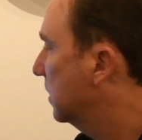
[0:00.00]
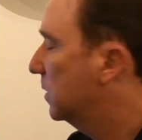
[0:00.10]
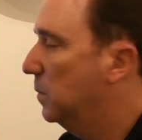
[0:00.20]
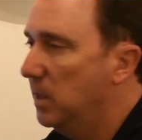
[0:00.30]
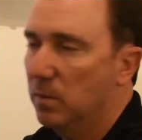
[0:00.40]

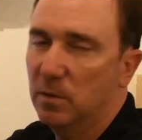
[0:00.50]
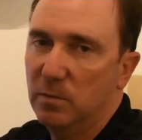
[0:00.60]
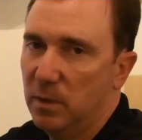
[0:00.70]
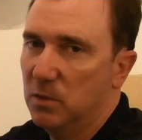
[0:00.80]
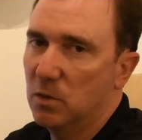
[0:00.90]
to be able to
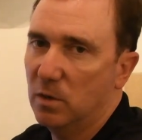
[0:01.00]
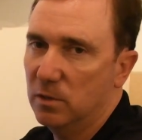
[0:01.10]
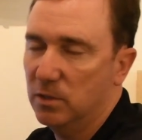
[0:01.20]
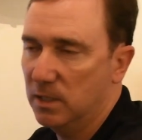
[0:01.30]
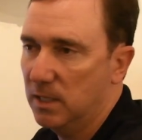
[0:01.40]

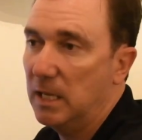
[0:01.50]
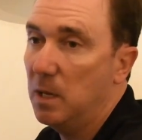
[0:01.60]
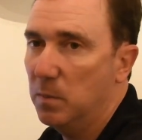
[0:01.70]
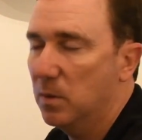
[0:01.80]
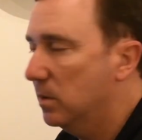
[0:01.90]
recharge and
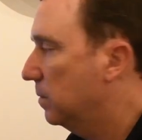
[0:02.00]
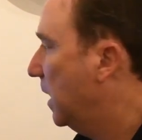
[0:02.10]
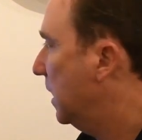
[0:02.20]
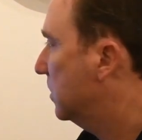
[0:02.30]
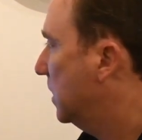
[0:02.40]
keep your
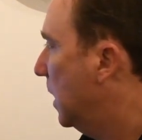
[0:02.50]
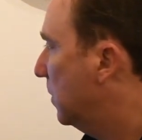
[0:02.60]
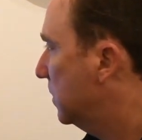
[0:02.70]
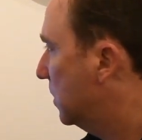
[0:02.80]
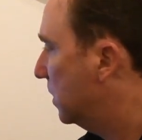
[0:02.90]
action
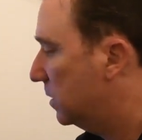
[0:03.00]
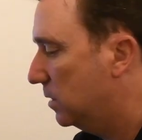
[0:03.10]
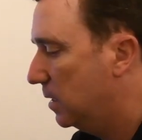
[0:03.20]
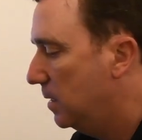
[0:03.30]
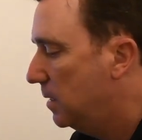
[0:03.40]
camera
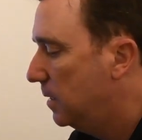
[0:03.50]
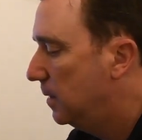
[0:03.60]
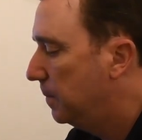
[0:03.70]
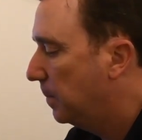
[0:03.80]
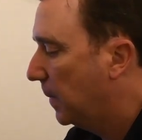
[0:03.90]
charged.
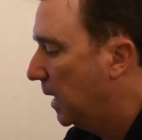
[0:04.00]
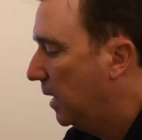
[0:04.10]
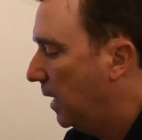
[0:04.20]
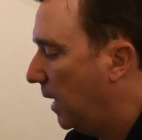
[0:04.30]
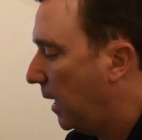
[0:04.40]

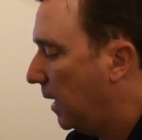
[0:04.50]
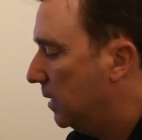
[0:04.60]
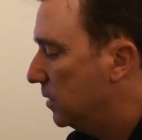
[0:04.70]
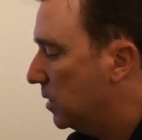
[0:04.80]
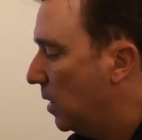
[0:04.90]

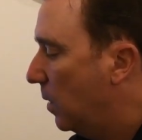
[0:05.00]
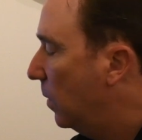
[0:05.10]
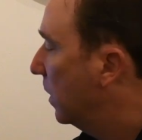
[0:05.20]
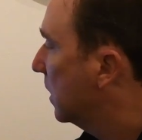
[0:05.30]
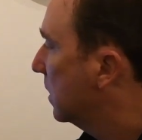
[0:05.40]

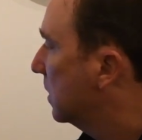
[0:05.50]
So